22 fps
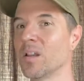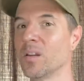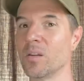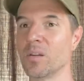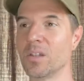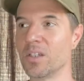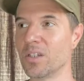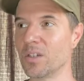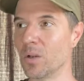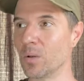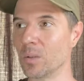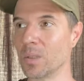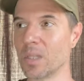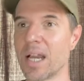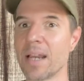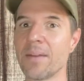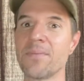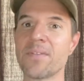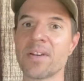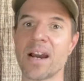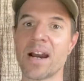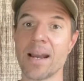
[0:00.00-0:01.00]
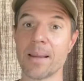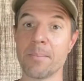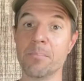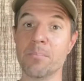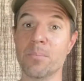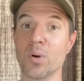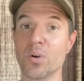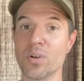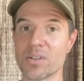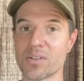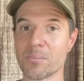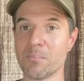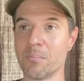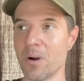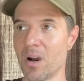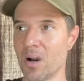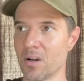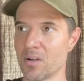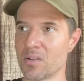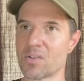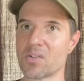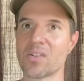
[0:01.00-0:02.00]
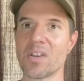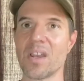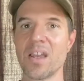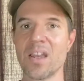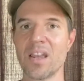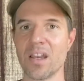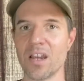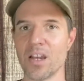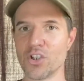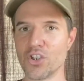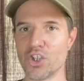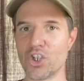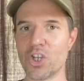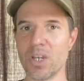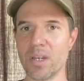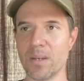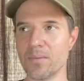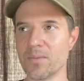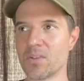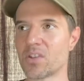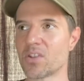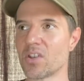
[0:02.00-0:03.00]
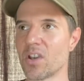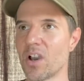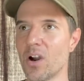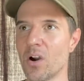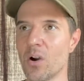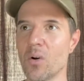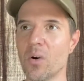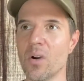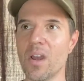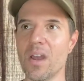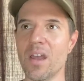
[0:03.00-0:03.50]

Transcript: you know, lifetime Buddhist monks, achieve. So